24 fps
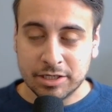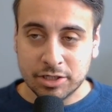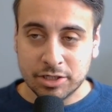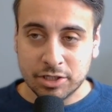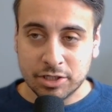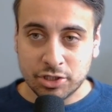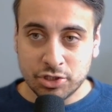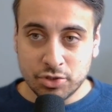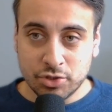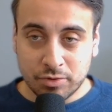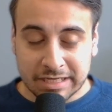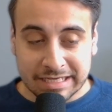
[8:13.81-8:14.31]

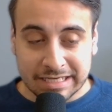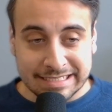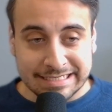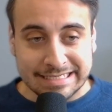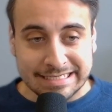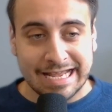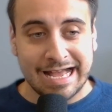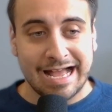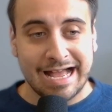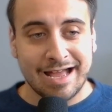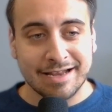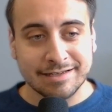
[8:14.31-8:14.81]
you
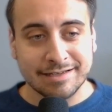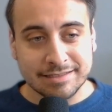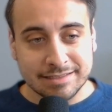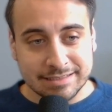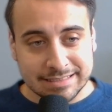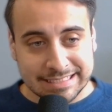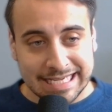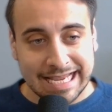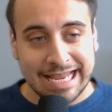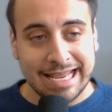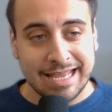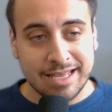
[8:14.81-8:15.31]
cannot
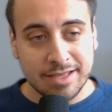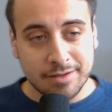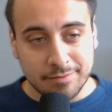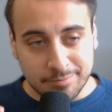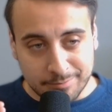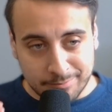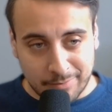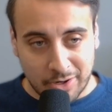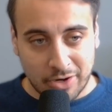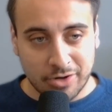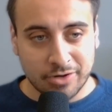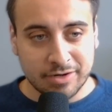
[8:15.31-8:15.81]
take
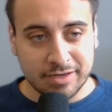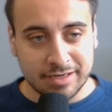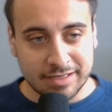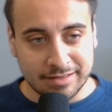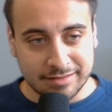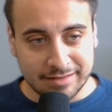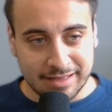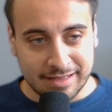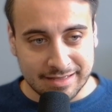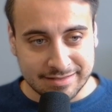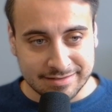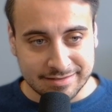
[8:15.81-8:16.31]
marketing
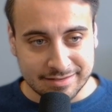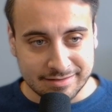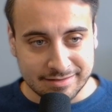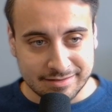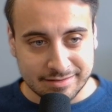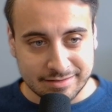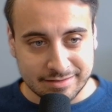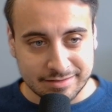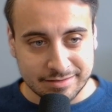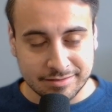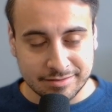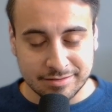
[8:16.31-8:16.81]

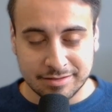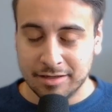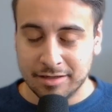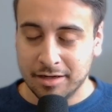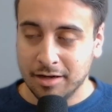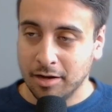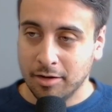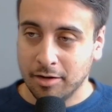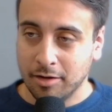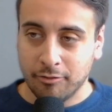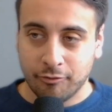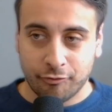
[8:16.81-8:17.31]
lessons
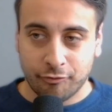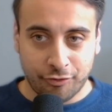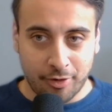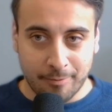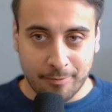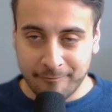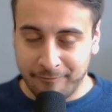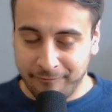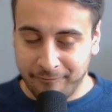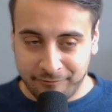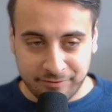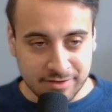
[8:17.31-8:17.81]
from
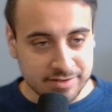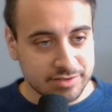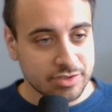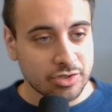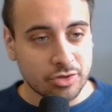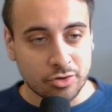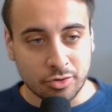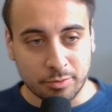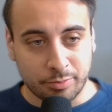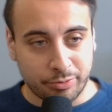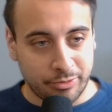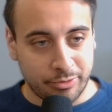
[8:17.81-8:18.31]

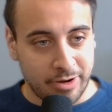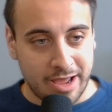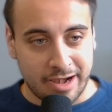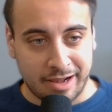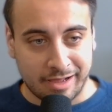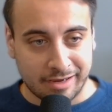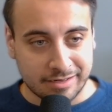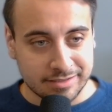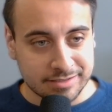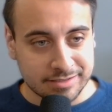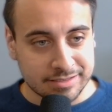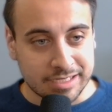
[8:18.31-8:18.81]
physical
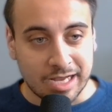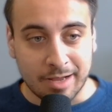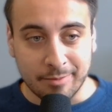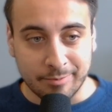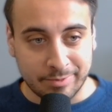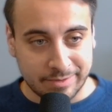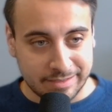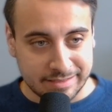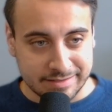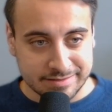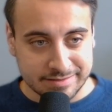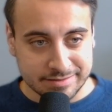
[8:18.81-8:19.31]
product
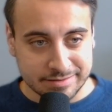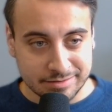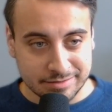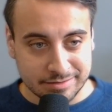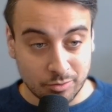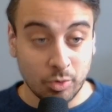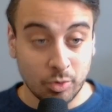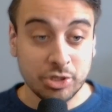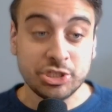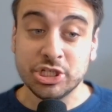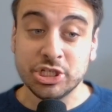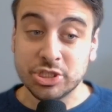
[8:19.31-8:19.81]
companies,
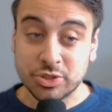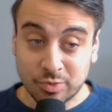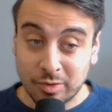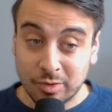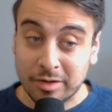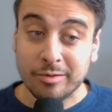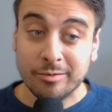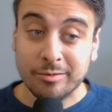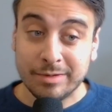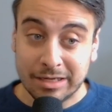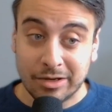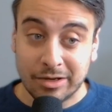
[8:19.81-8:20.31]
which is what
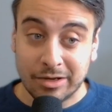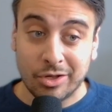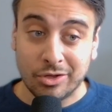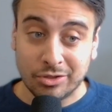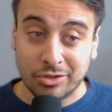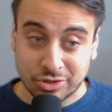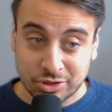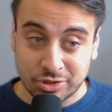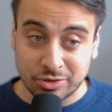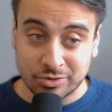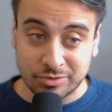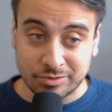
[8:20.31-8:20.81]
we all
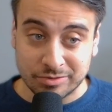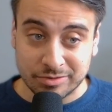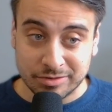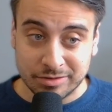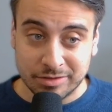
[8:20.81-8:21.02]
do.